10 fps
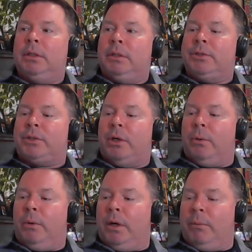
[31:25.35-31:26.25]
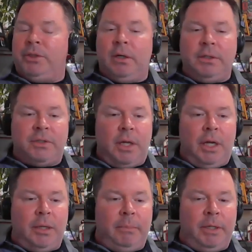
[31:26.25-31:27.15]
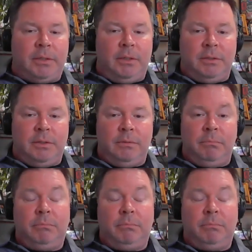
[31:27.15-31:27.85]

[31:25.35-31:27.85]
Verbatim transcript: Big so uh, we generally say in the business,